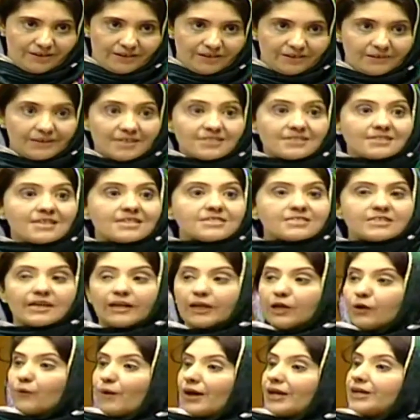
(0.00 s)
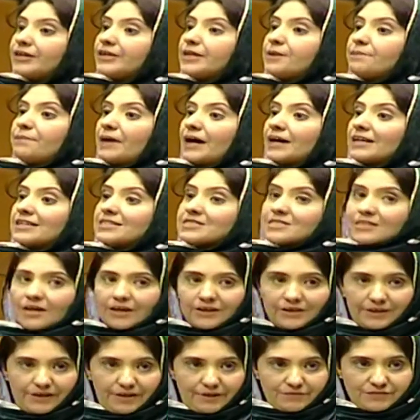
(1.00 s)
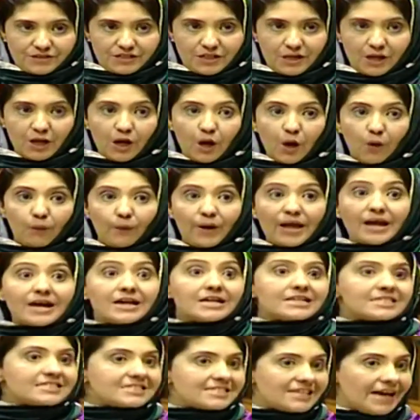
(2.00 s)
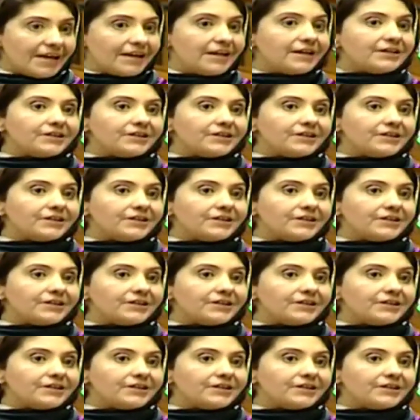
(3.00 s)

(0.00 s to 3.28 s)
This is the equality Pakistan gives, where Senator